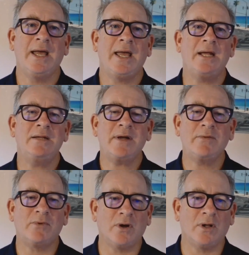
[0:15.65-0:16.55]
And in my
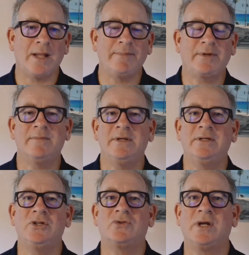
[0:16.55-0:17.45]
role, I'm committed
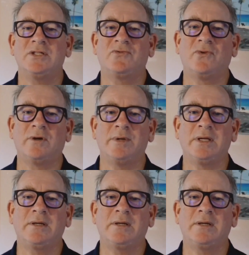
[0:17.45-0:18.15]
to transforming